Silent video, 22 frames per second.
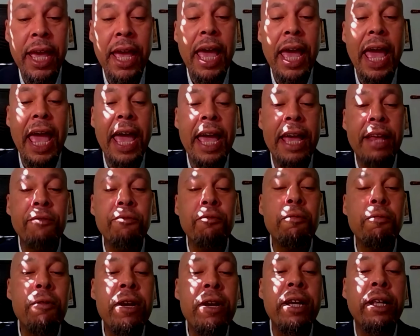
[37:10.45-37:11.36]
and
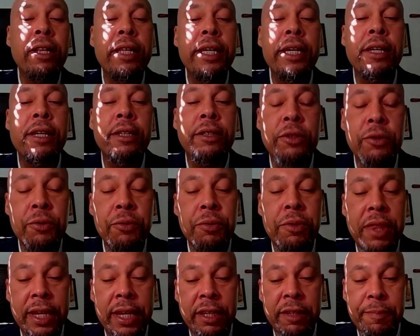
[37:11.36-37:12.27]
really do
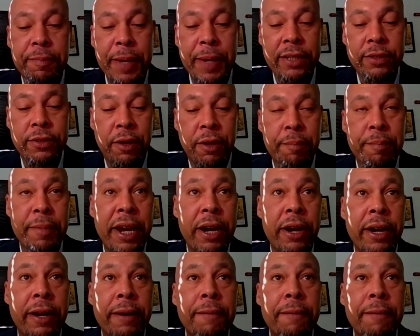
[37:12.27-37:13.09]
things based on merit.